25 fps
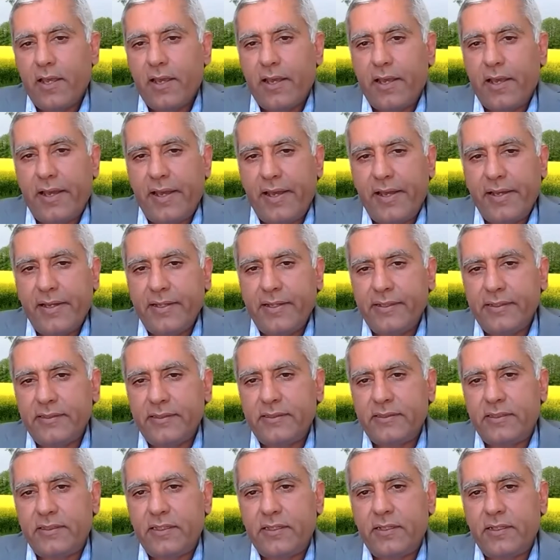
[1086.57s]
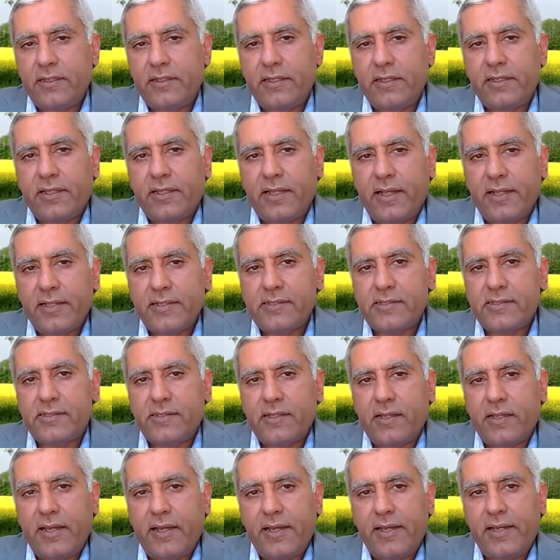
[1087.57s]
and it has
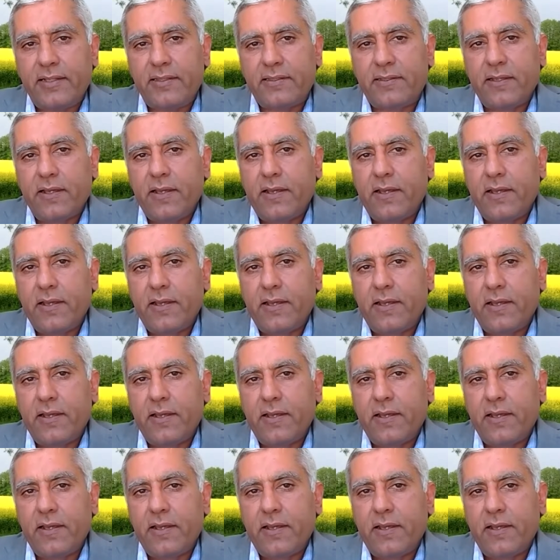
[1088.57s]
had